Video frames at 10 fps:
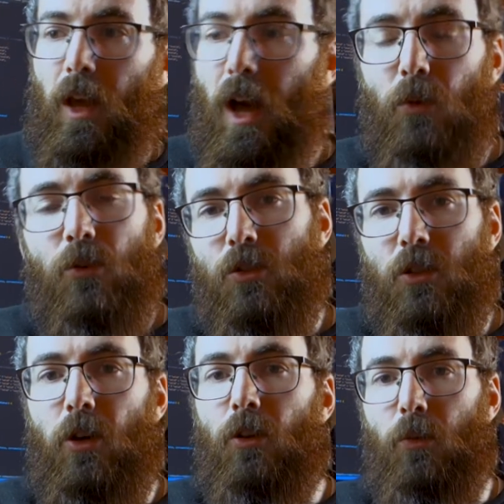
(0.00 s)
I wasn't
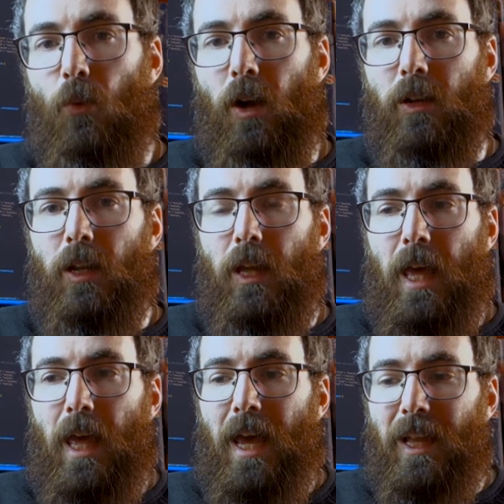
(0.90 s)
the only one.
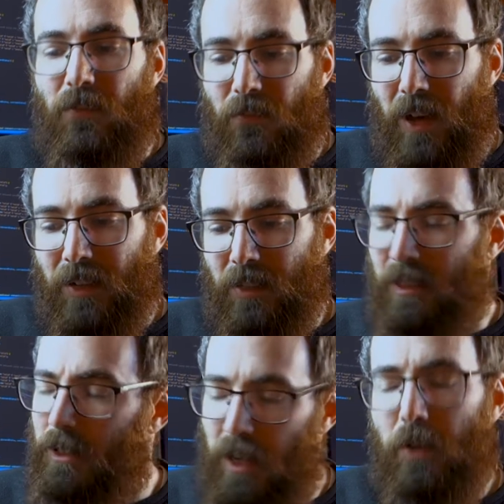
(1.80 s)
And the fact,
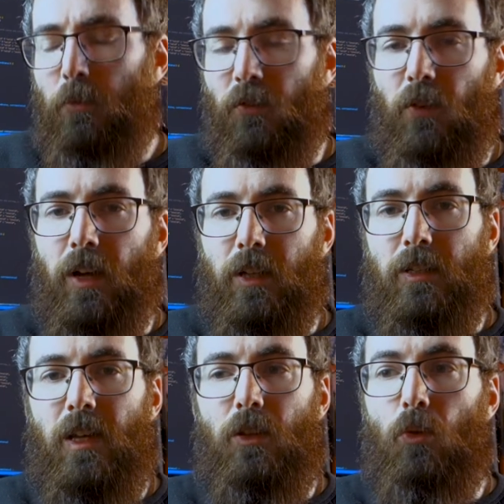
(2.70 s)
the terrible fact,
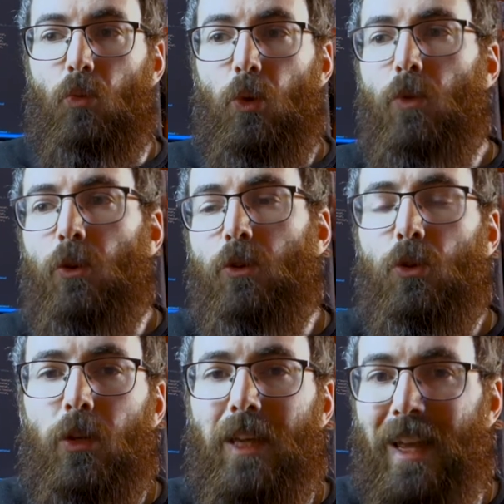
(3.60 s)
is that we weren't
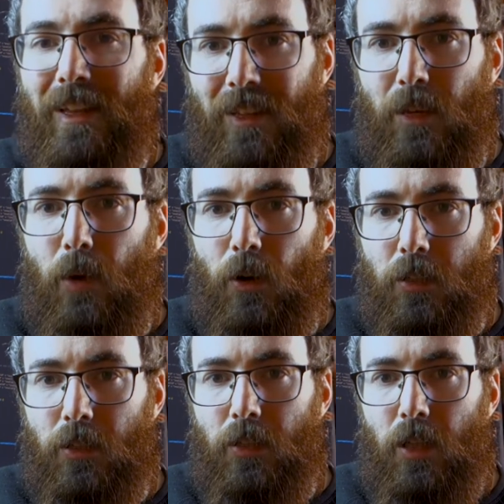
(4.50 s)
doing anything about
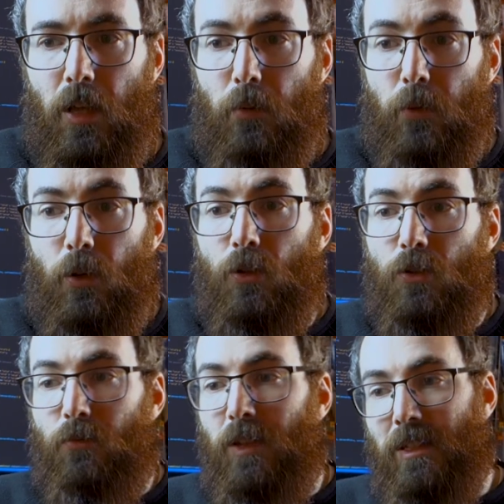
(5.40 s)
it.
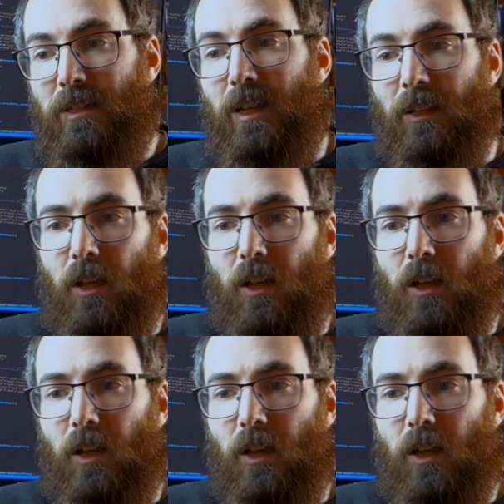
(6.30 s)
Because, as I said,